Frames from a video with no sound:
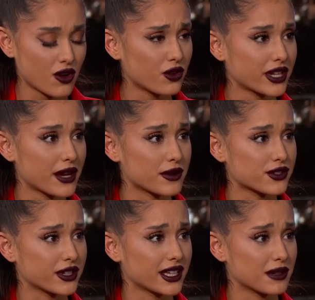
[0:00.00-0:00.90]
The whole night
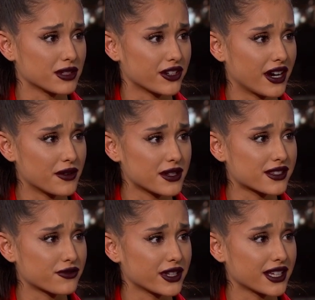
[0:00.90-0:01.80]
was really a blur. I
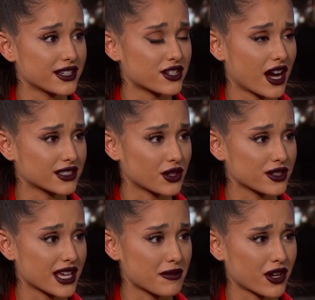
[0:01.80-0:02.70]
was really shocked the whole
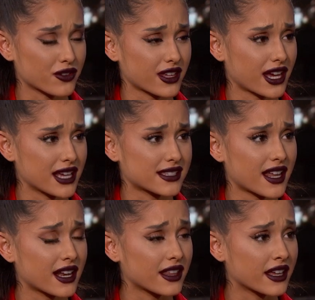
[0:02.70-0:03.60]
time. I don't think I
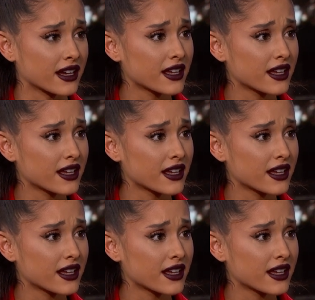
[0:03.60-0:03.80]
said anything.